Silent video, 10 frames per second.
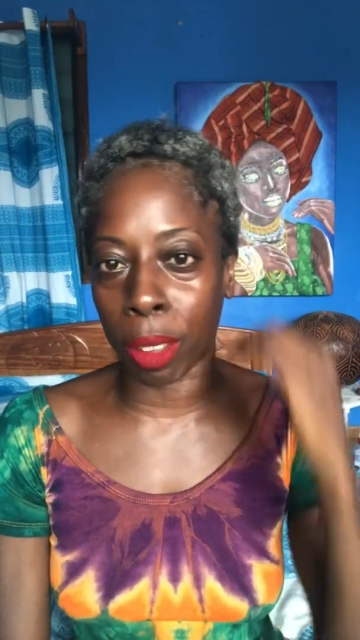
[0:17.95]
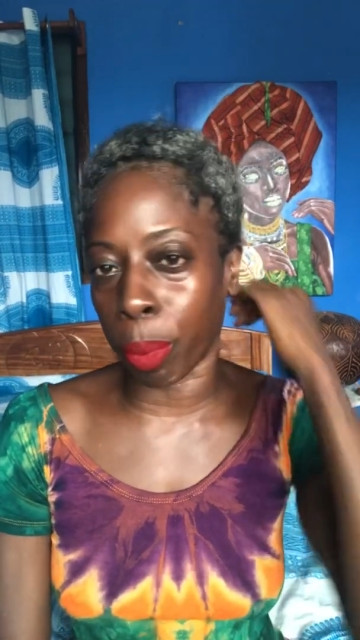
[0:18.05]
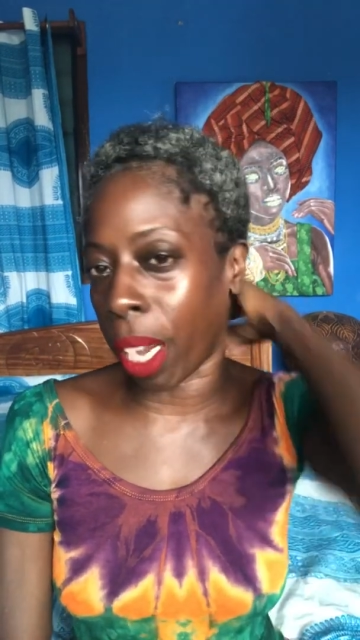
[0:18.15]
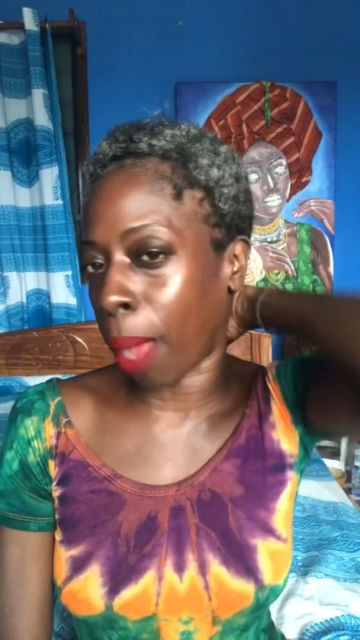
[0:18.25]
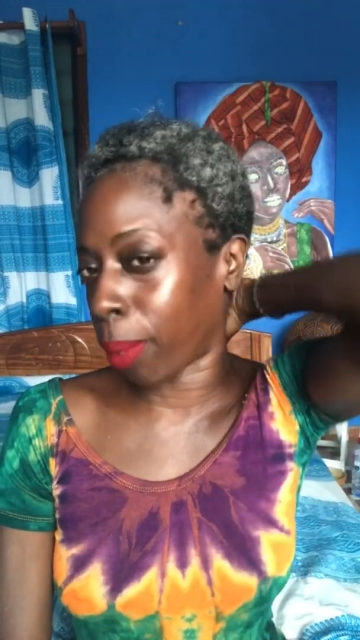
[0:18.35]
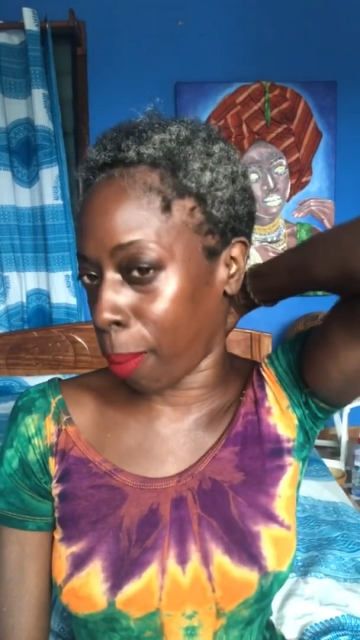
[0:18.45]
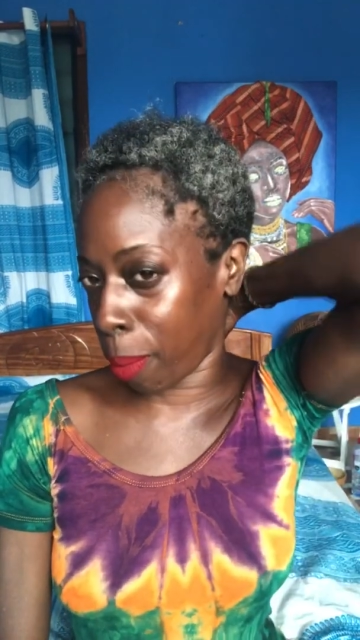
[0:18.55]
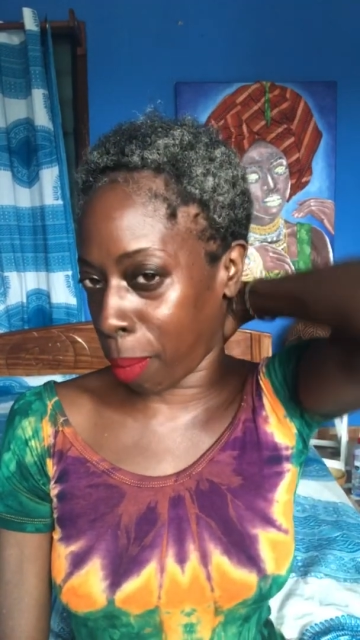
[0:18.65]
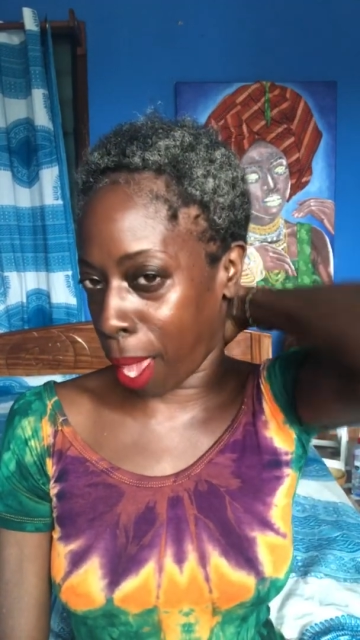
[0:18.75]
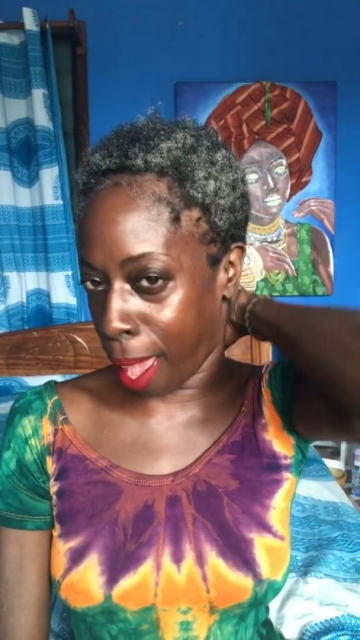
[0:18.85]
but I'm coming
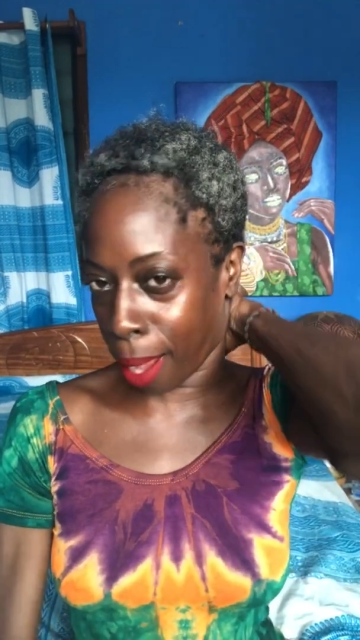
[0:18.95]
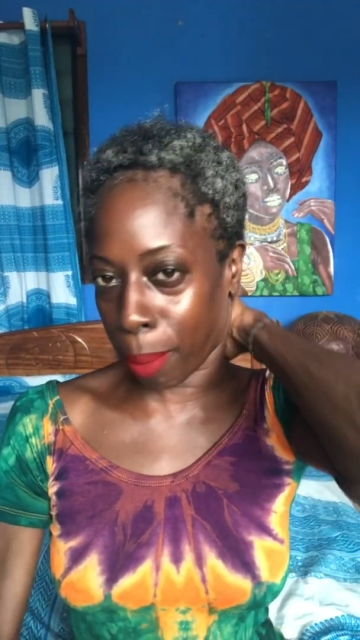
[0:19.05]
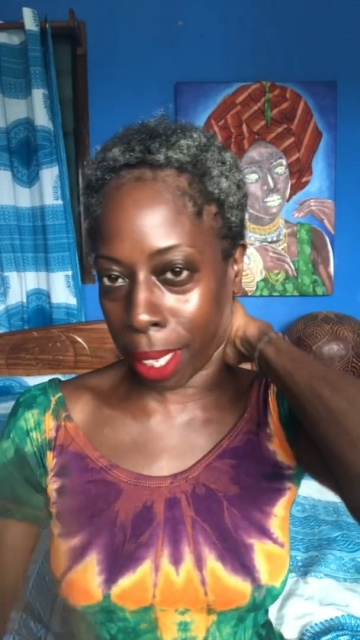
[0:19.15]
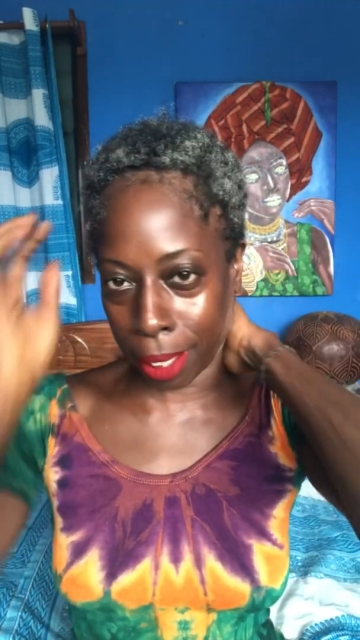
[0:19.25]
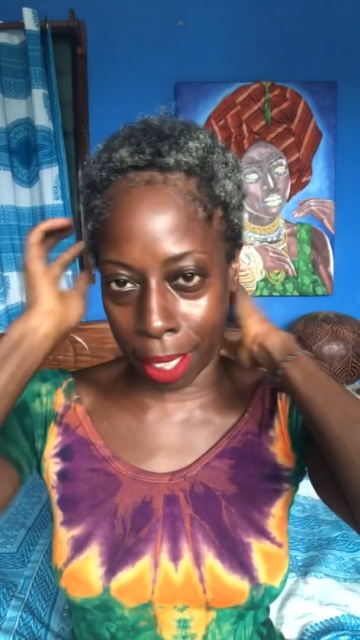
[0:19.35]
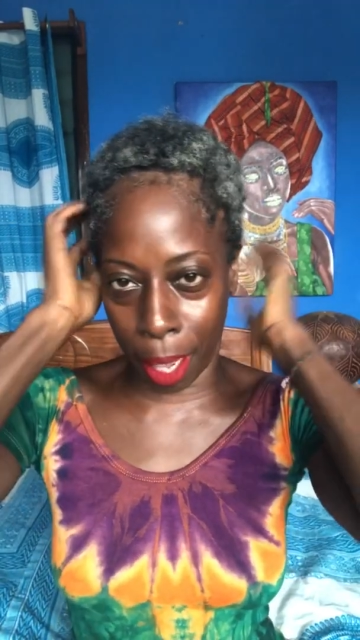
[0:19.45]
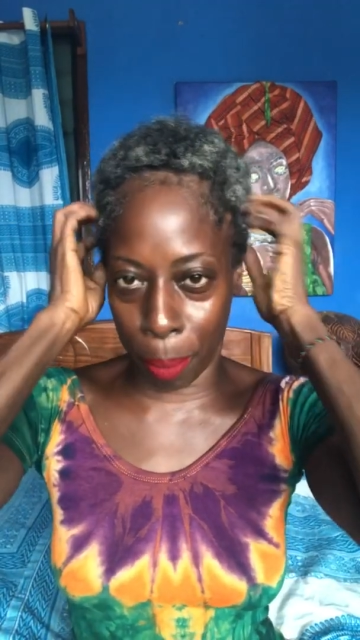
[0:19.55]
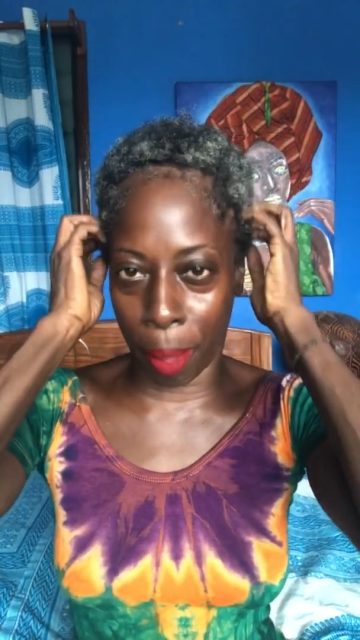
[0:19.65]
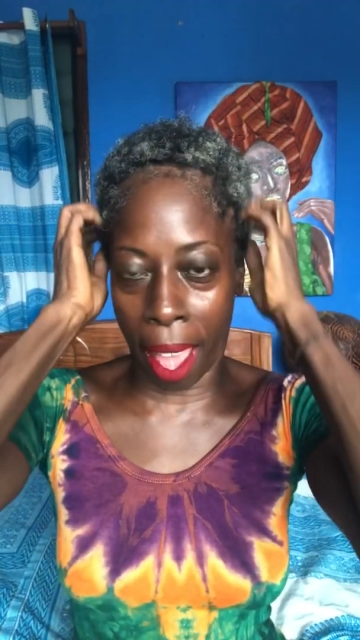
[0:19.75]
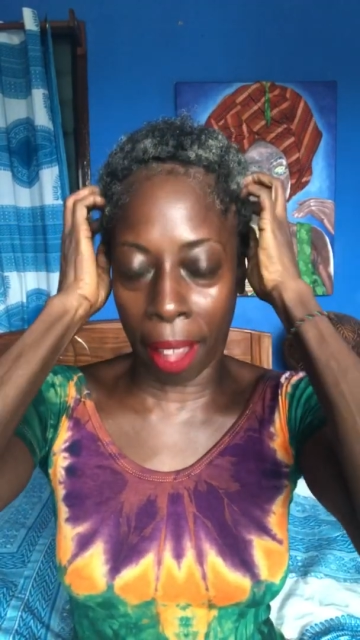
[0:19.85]
back. I'm making a
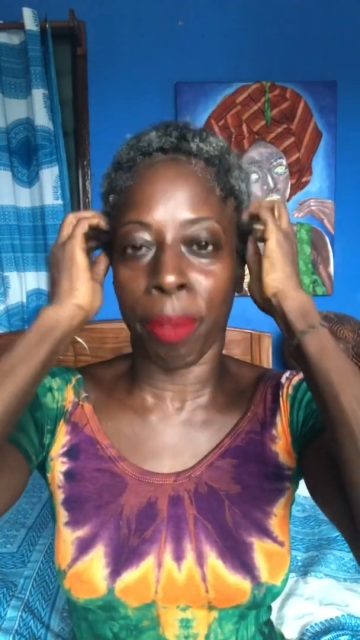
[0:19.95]
comeback.